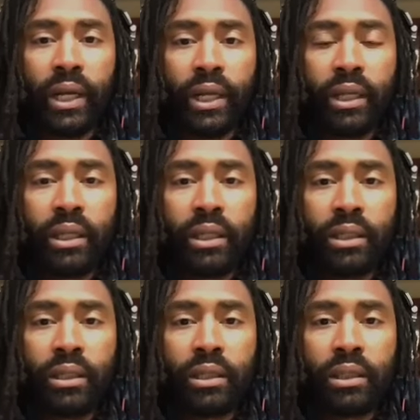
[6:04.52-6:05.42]
you think?
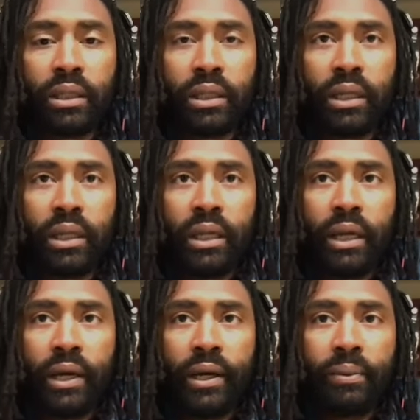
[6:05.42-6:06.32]

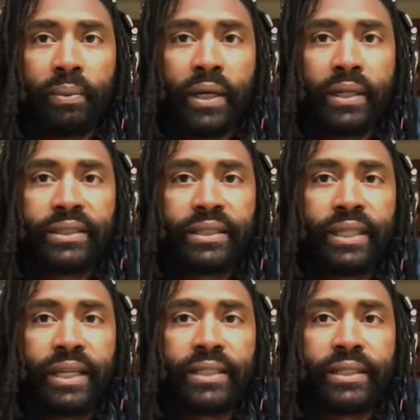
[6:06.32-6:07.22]

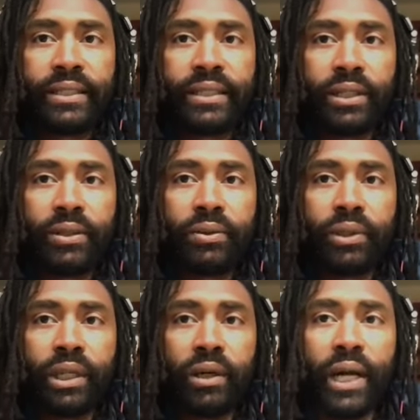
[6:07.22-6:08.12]
Honestly, I don't
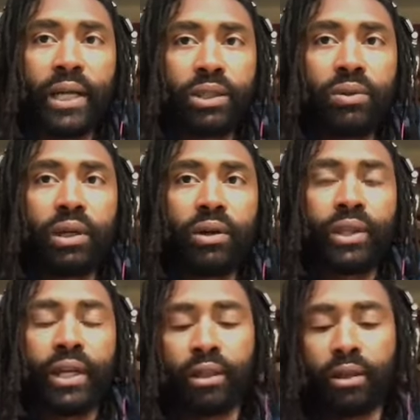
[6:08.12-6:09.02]
know. I do know
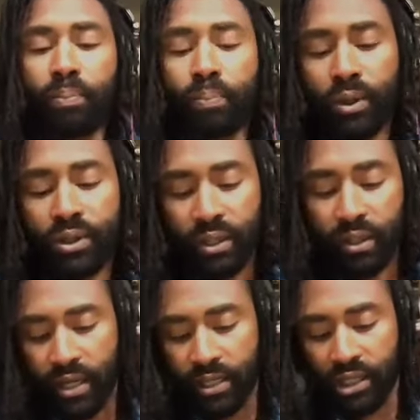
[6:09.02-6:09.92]
that the person
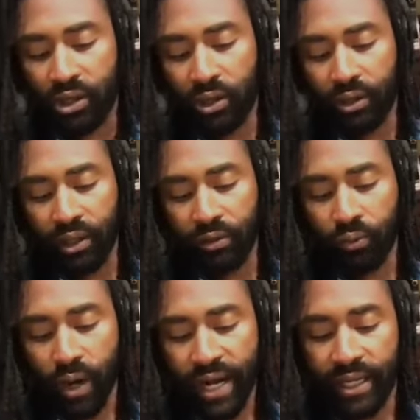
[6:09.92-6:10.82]
that is currently
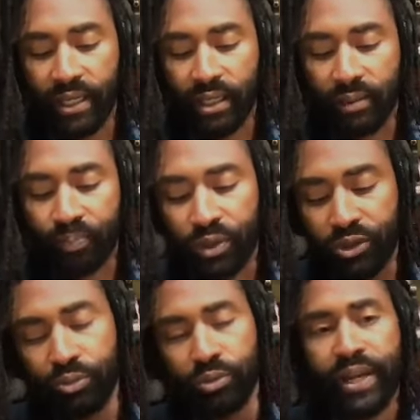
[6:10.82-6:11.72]
writing
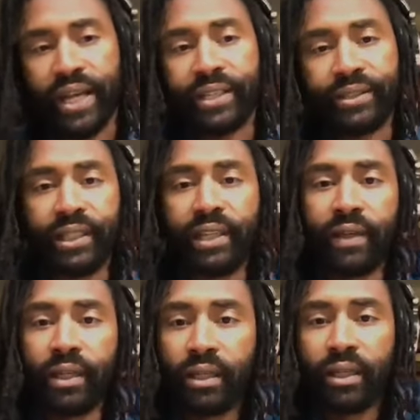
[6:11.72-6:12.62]
Superman is
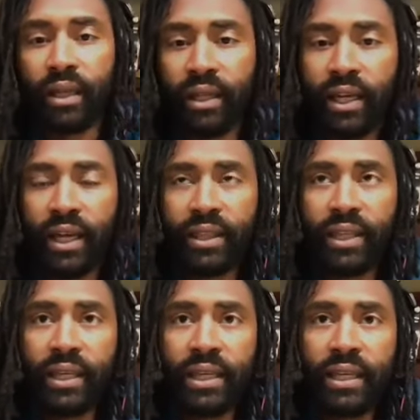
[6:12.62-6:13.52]
leaving, and he, I
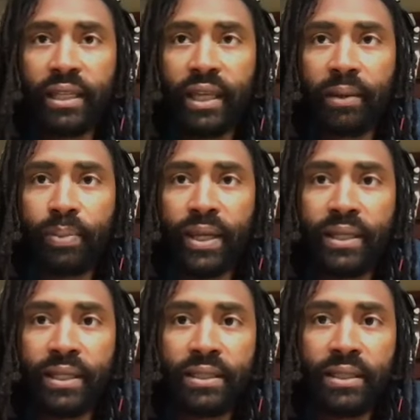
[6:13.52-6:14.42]
think like
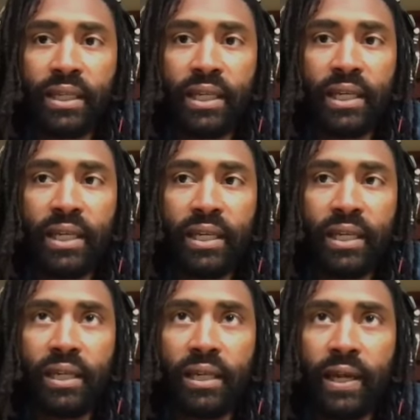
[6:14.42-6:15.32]
Bendis,
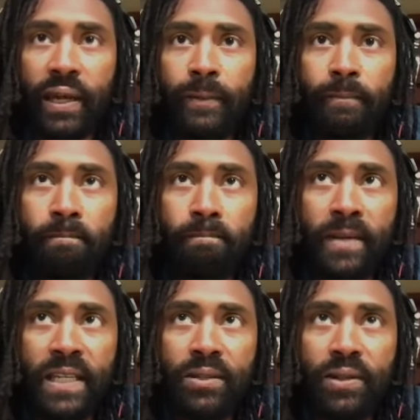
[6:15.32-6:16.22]
he's
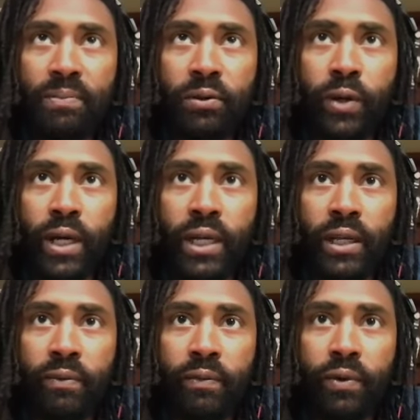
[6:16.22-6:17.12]
only been writing
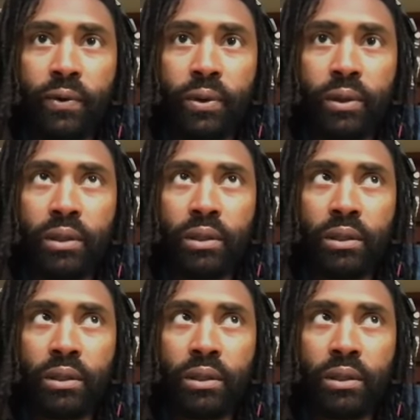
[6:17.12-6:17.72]
him for